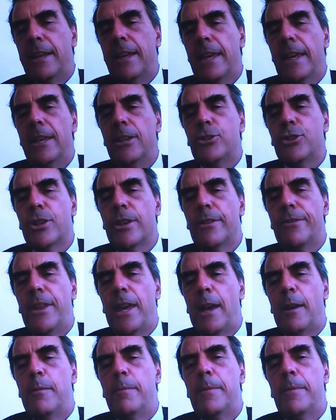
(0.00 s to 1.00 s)
each of
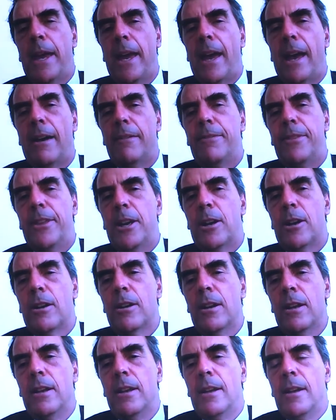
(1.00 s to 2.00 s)
them have
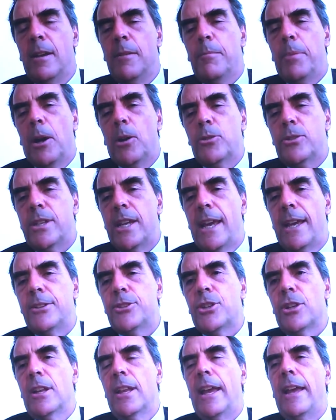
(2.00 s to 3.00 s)
their
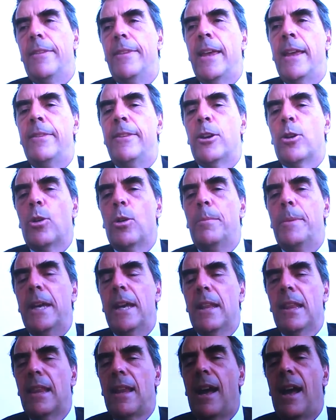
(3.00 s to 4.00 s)
potential. And then there will be
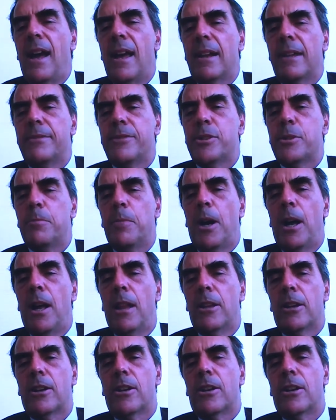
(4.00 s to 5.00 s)
a lot of
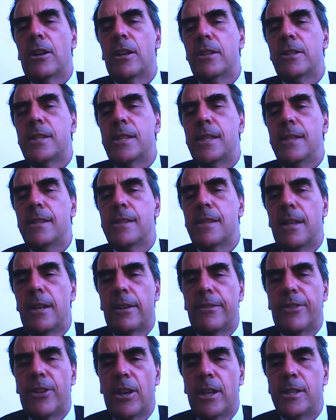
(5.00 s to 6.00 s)
smaller currencies that
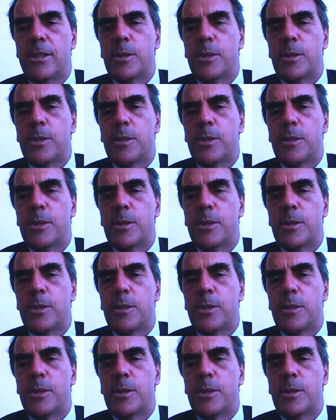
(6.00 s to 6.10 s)
are very